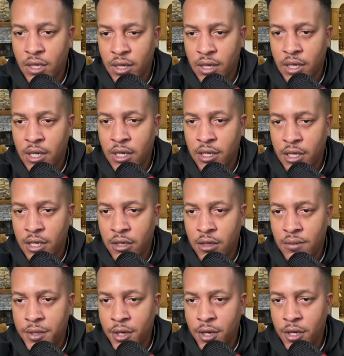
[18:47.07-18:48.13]
And I did hear him
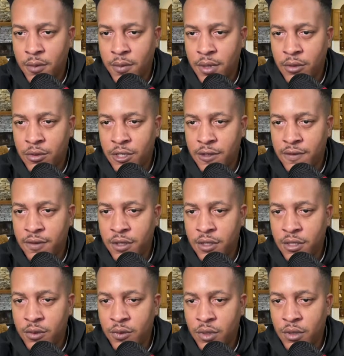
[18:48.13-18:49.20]
talking about defense
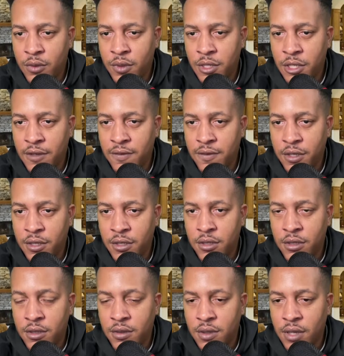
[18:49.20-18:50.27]
and winning with
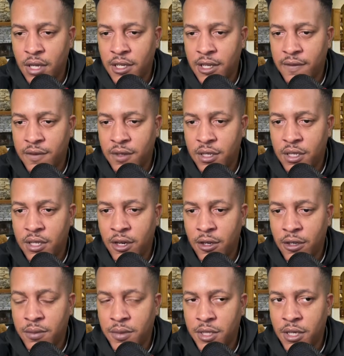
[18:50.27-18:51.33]
defense. I definitely heard
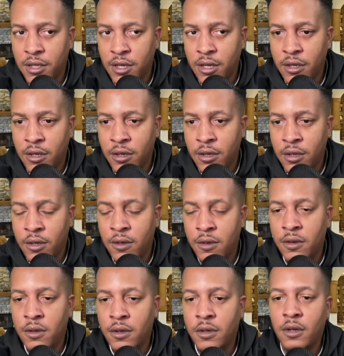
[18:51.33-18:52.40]
him say that.
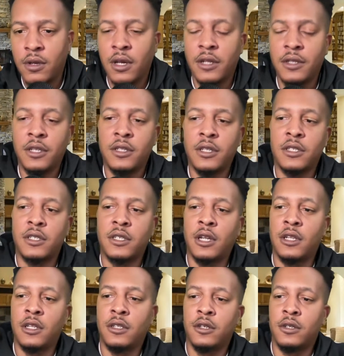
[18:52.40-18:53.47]
I think that's
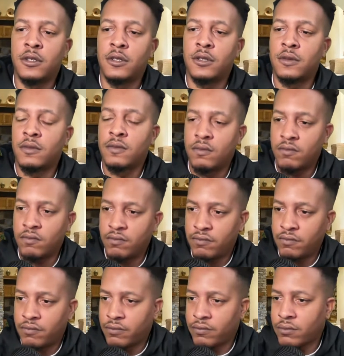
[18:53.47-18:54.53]
solid looks.
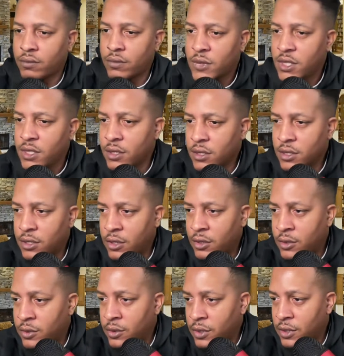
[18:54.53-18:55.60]

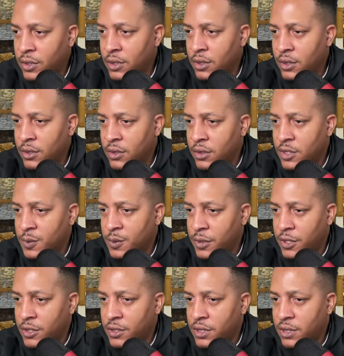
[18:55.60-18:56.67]
So
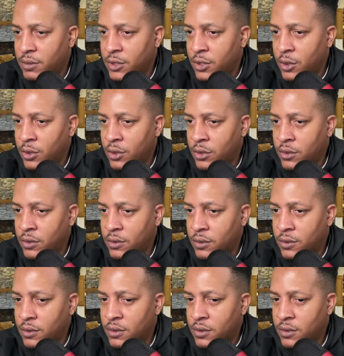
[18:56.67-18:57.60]
Spurs team total.